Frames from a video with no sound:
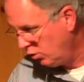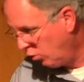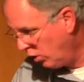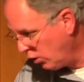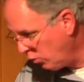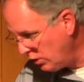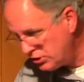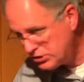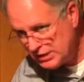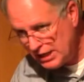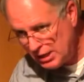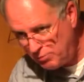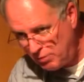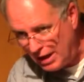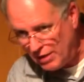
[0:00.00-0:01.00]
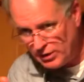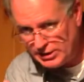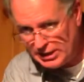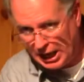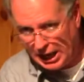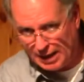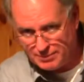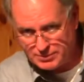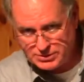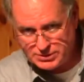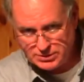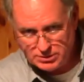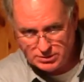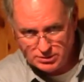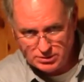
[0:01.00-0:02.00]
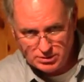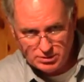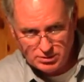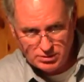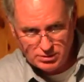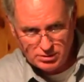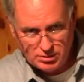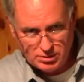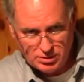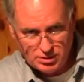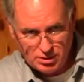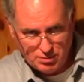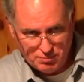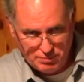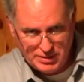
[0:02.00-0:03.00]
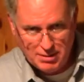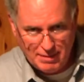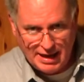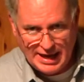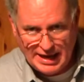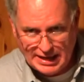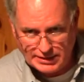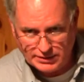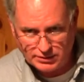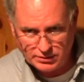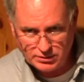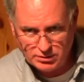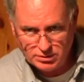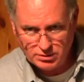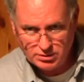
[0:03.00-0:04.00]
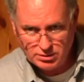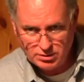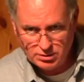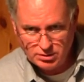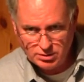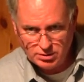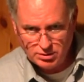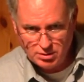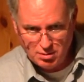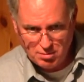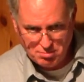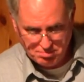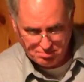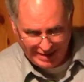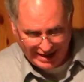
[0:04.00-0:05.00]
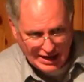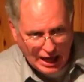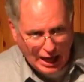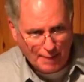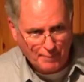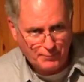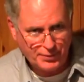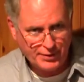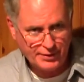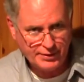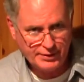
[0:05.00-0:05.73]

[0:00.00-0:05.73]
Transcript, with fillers: What do we say to brethren at times? Be a man. Man up.